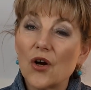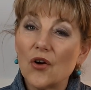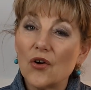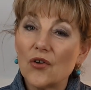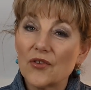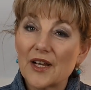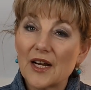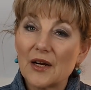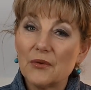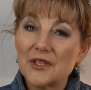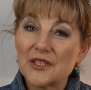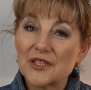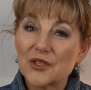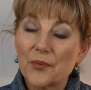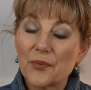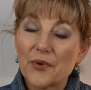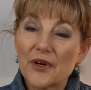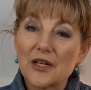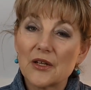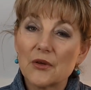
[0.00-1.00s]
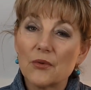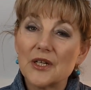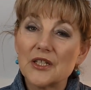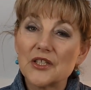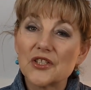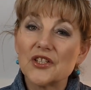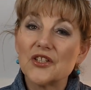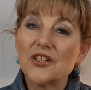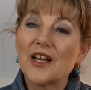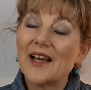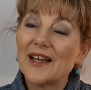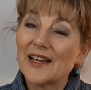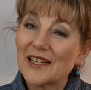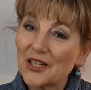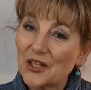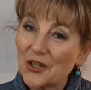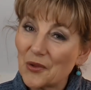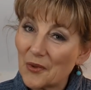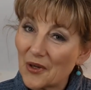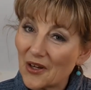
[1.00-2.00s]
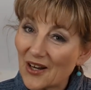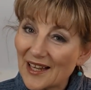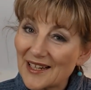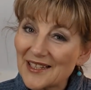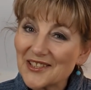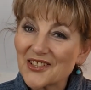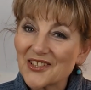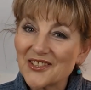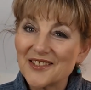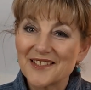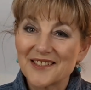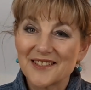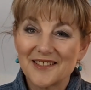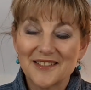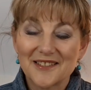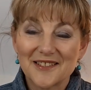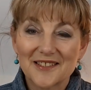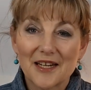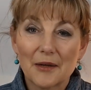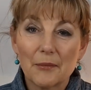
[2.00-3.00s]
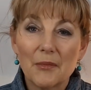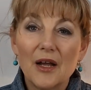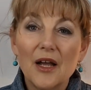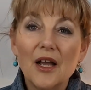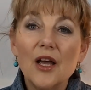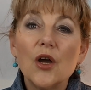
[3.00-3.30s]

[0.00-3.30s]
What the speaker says: on our superannuation accumulation system,